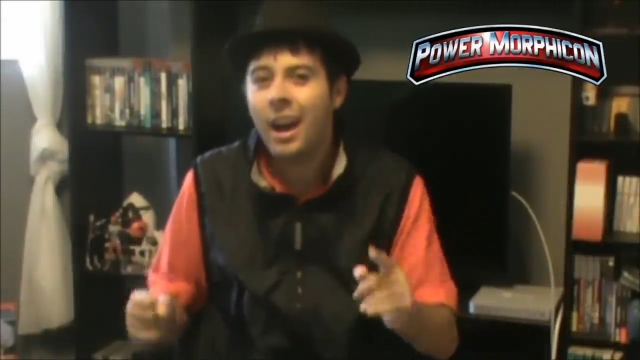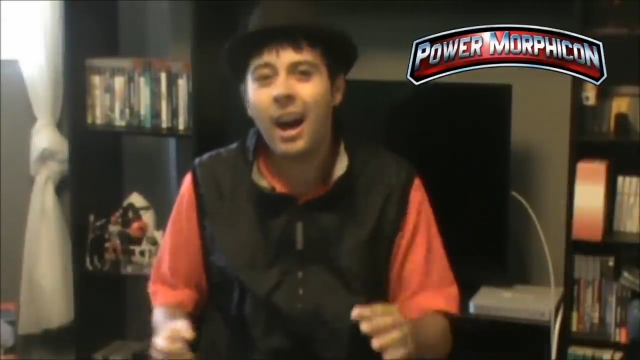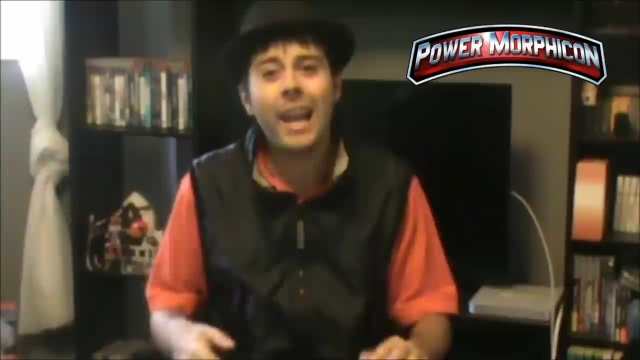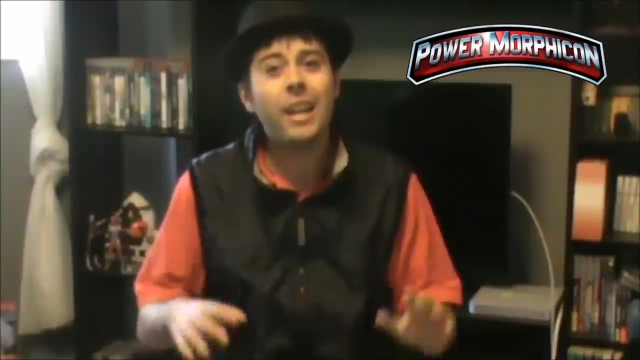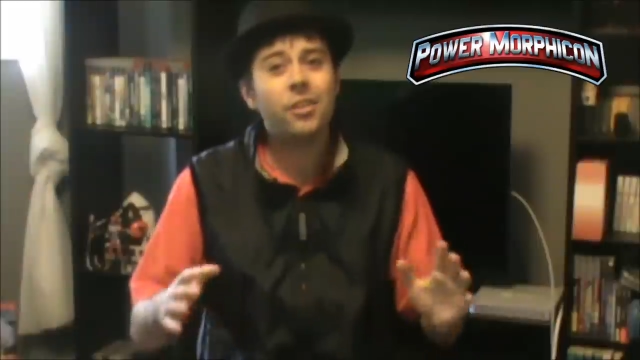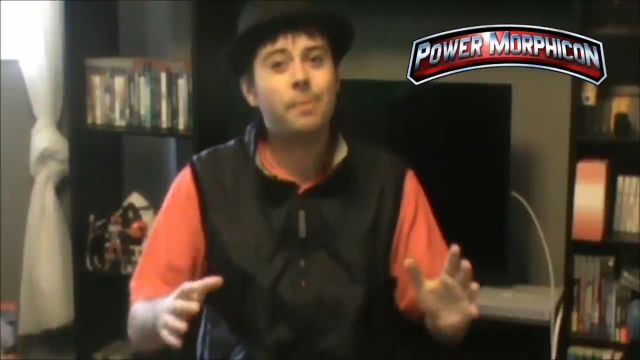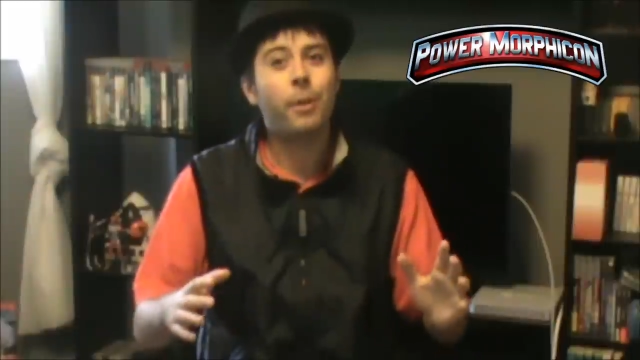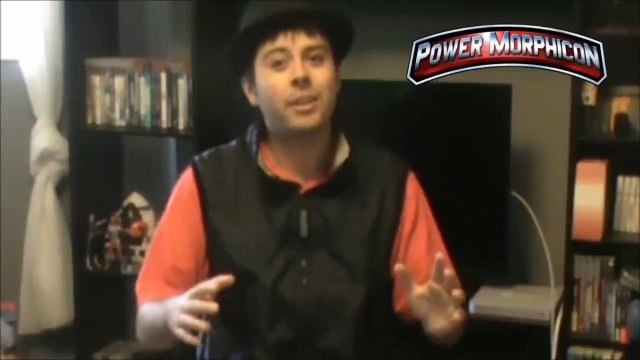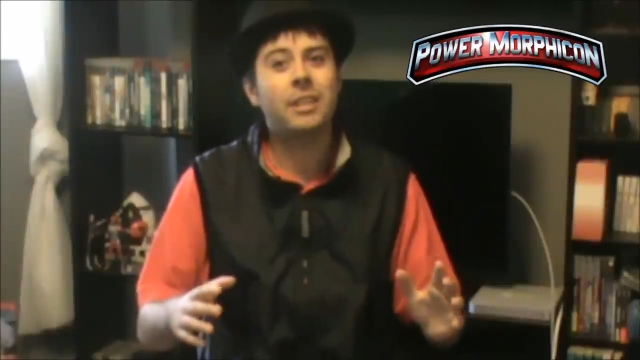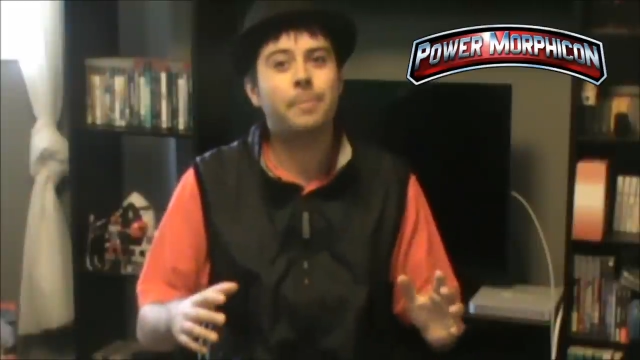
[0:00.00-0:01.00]
I actually
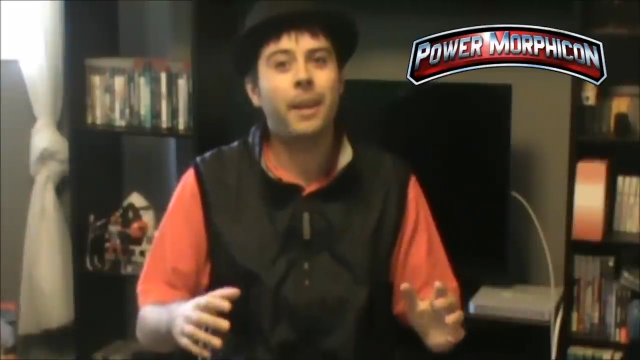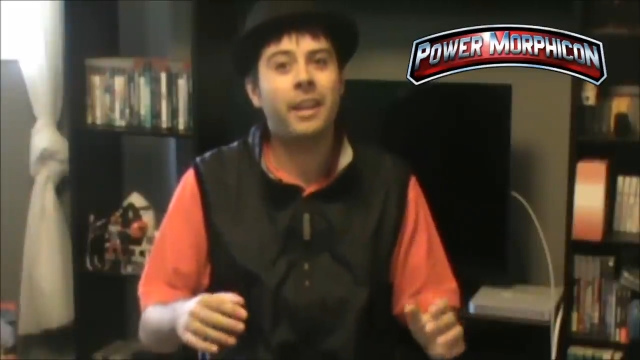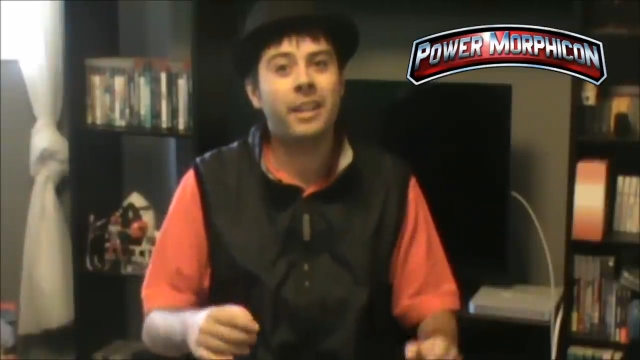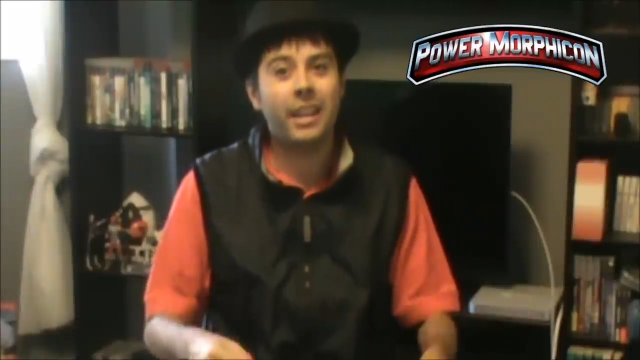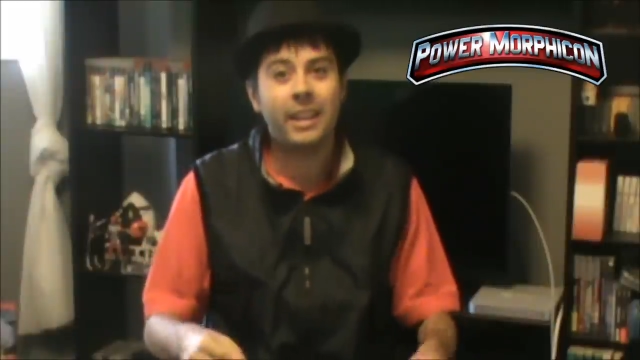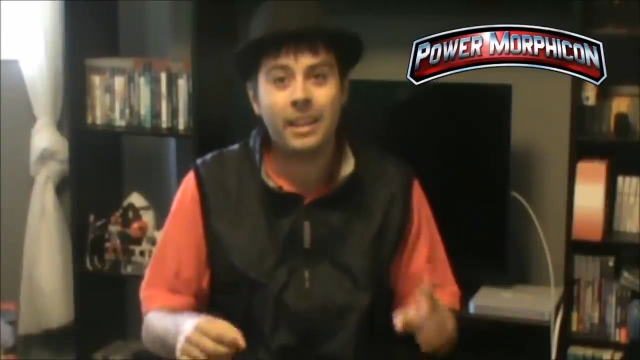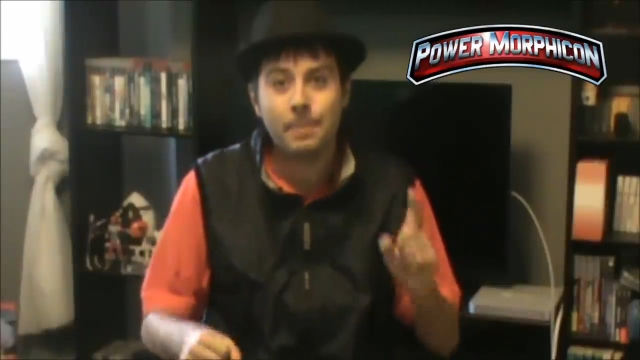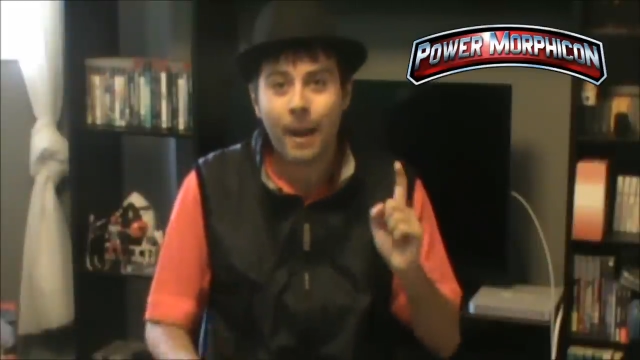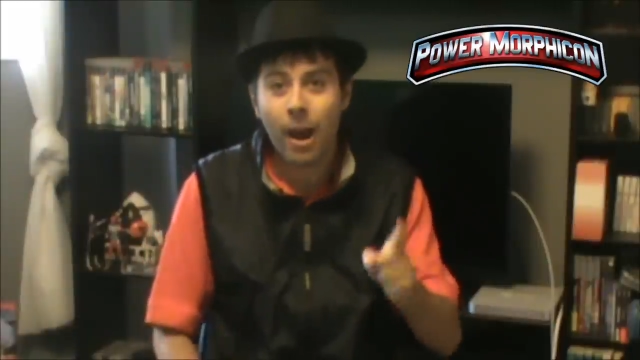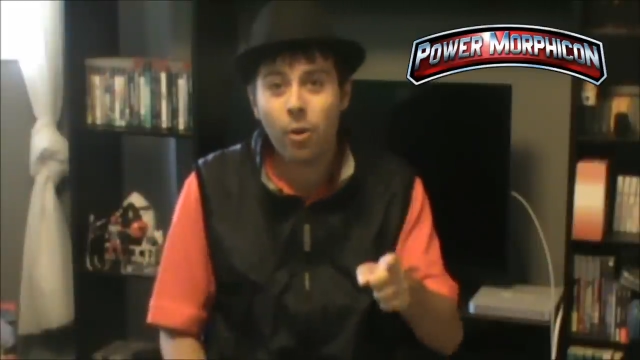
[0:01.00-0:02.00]
participated in the
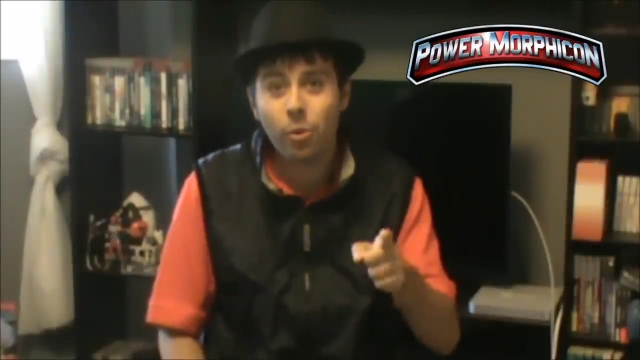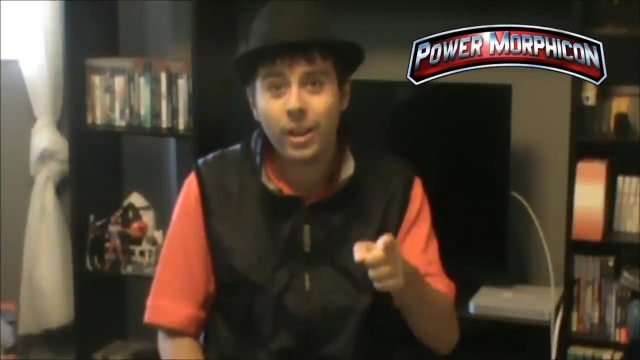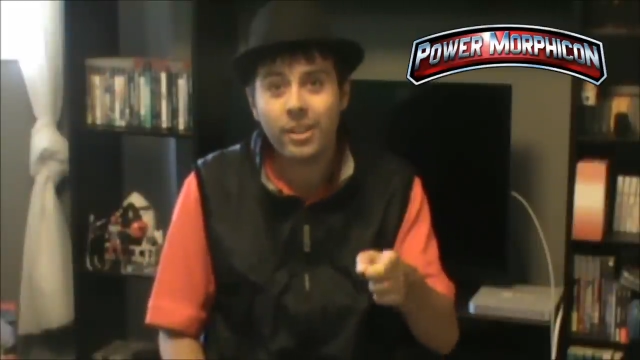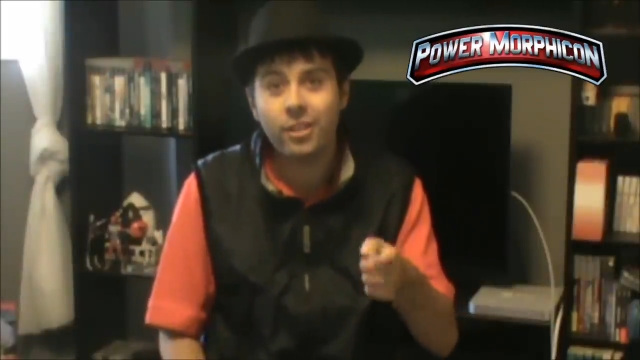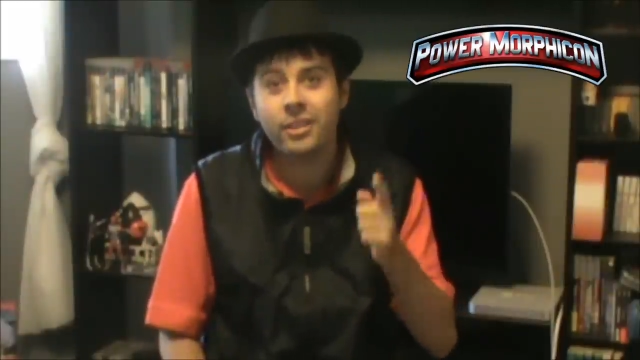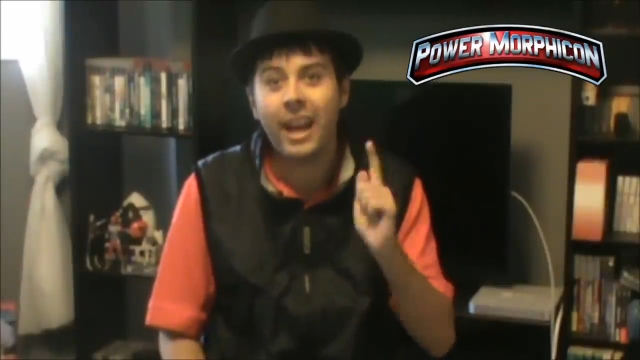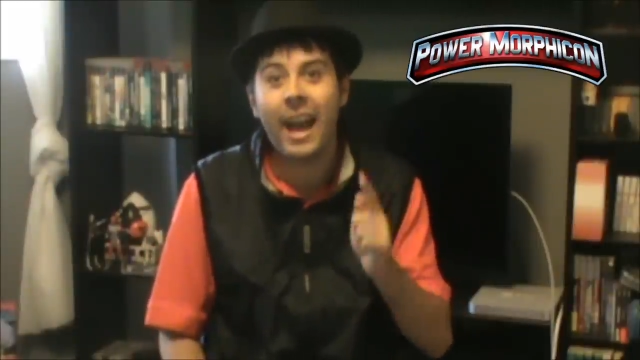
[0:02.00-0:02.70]
Power Rangers